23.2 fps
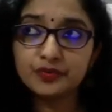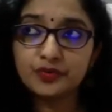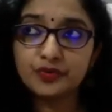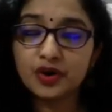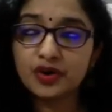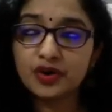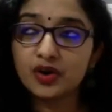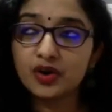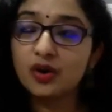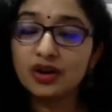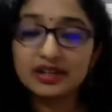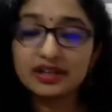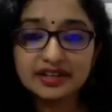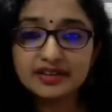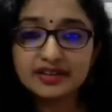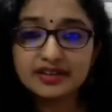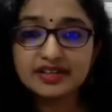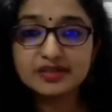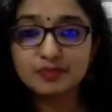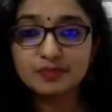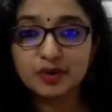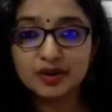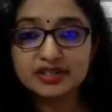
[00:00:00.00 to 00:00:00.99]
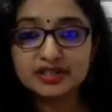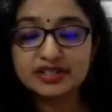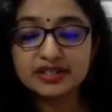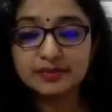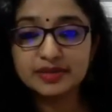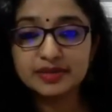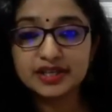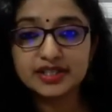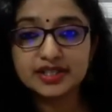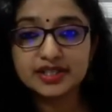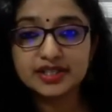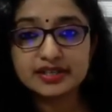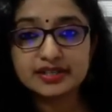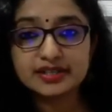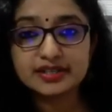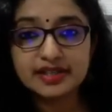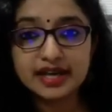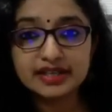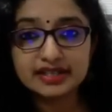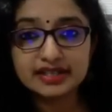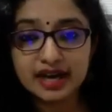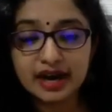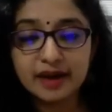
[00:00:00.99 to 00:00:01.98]
for all the responsibilities
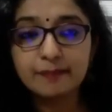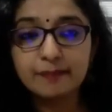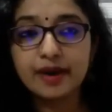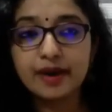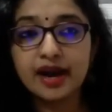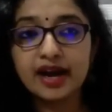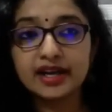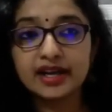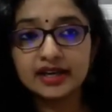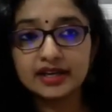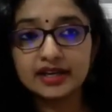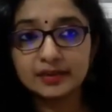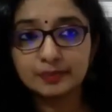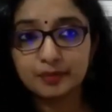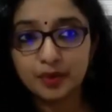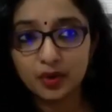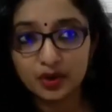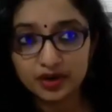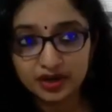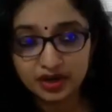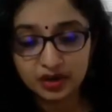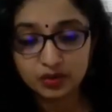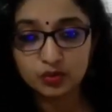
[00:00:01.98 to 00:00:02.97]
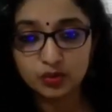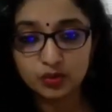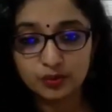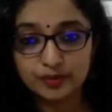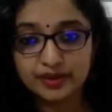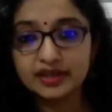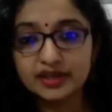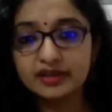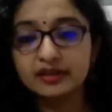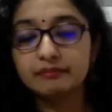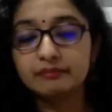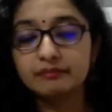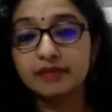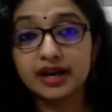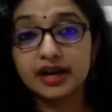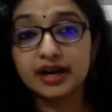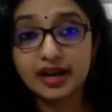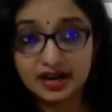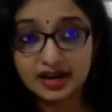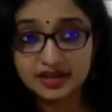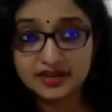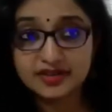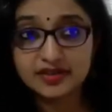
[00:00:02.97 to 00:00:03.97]
that are piled upon a woman
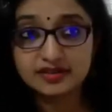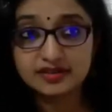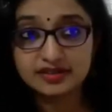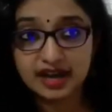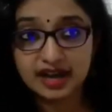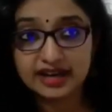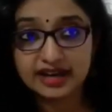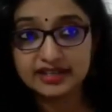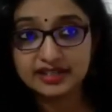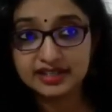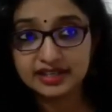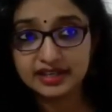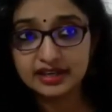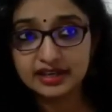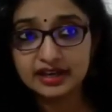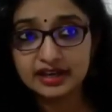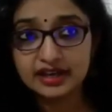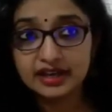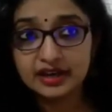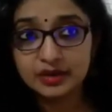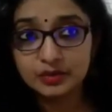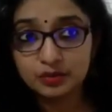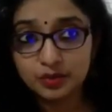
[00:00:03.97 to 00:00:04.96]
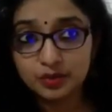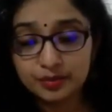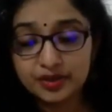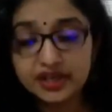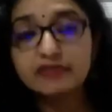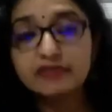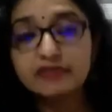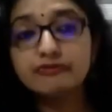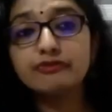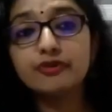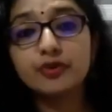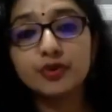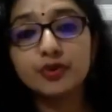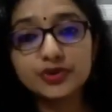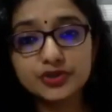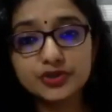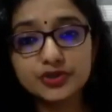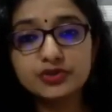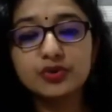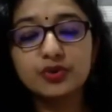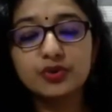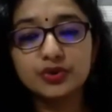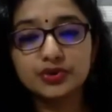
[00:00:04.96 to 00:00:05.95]
by our society, women are
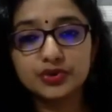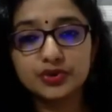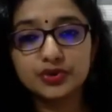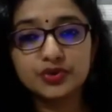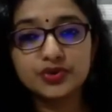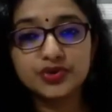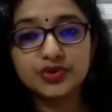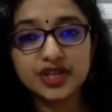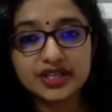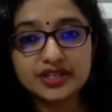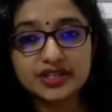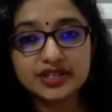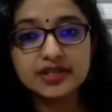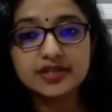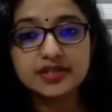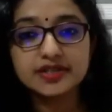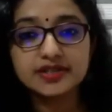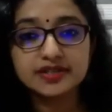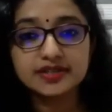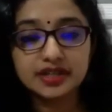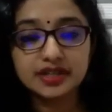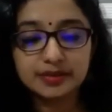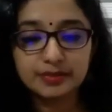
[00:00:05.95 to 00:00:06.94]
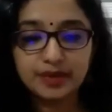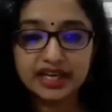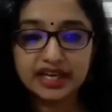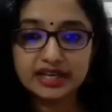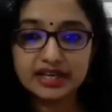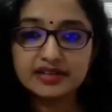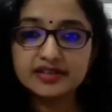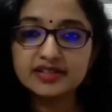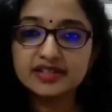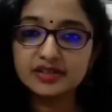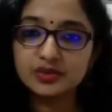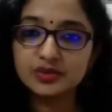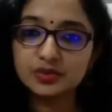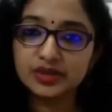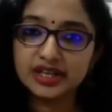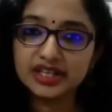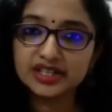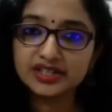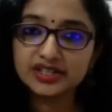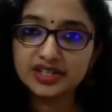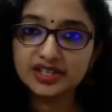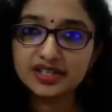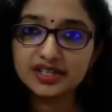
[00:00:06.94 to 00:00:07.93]
forced to go through such decision-making
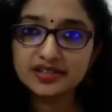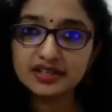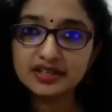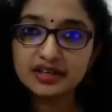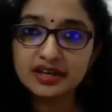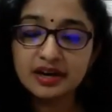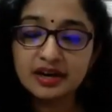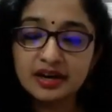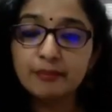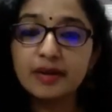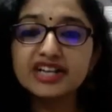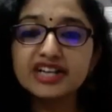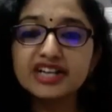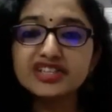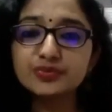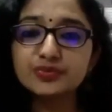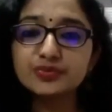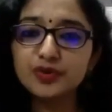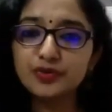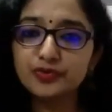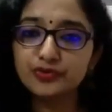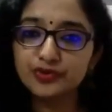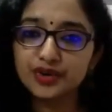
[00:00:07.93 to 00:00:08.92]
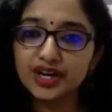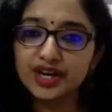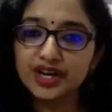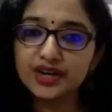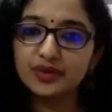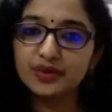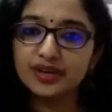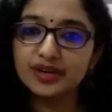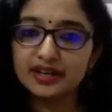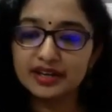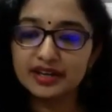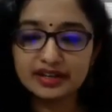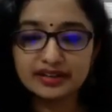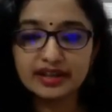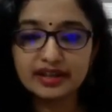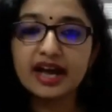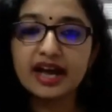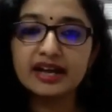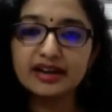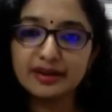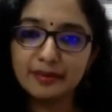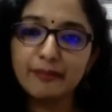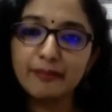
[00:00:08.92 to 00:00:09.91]
situations much more frequently
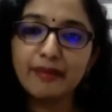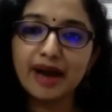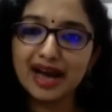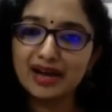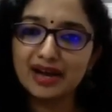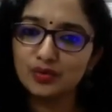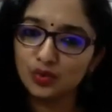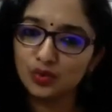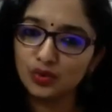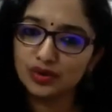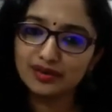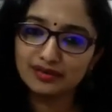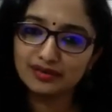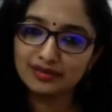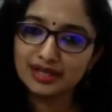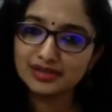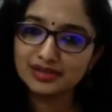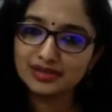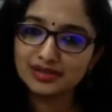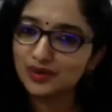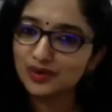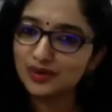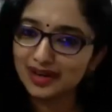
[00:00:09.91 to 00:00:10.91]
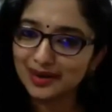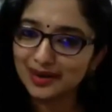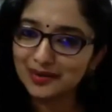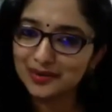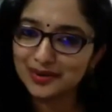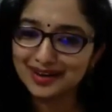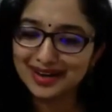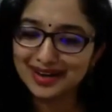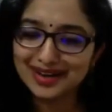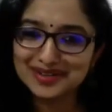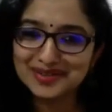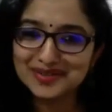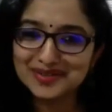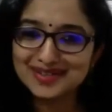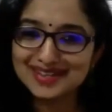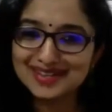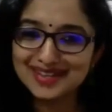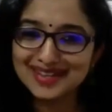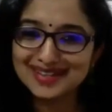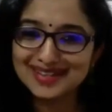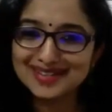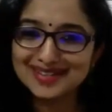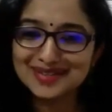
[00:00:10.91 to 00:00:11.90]
than a man would. That's what I would like to
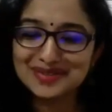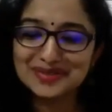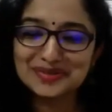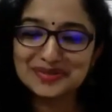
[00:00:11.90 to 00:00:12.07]
say.